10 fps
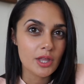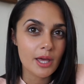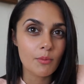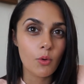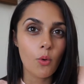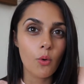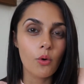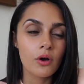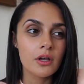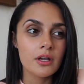them
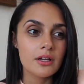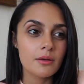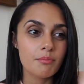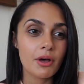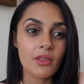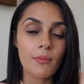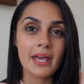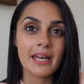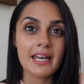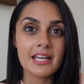or put them
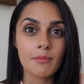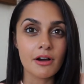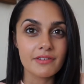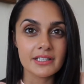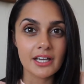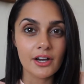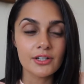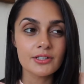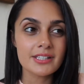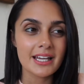in any of my
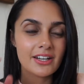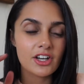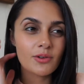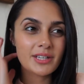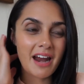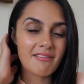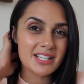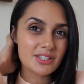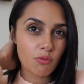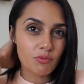videos. And I know
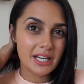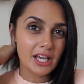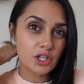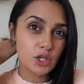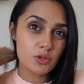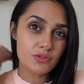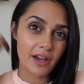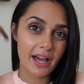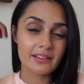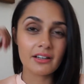Gary's not really a huge
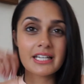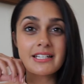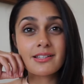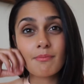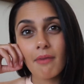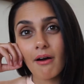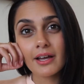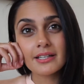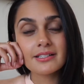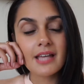fan. Like, he doesn't
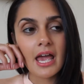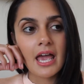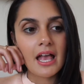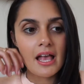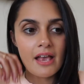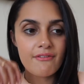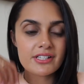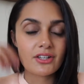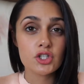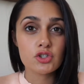mind if
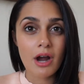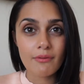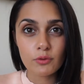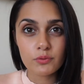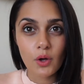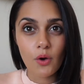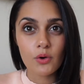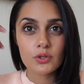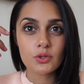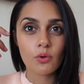it's like travel
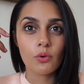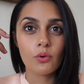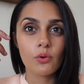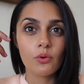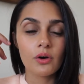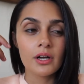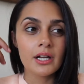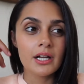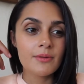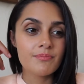vlogs or
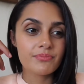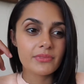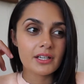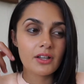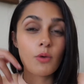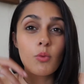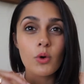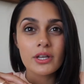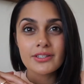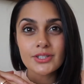like
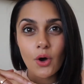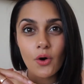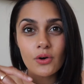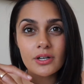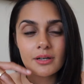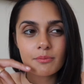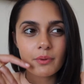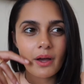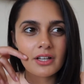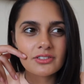walking the dog,
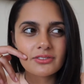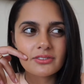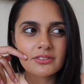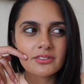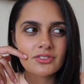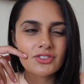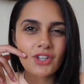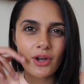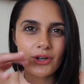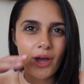but I
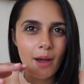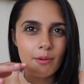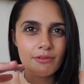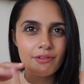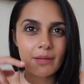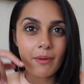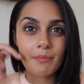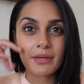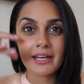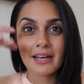don't know how he'd feel
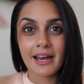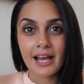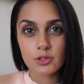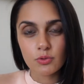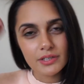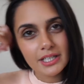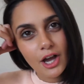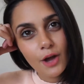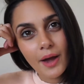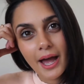about being in an actual video.
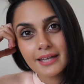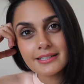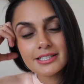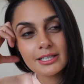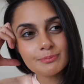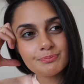And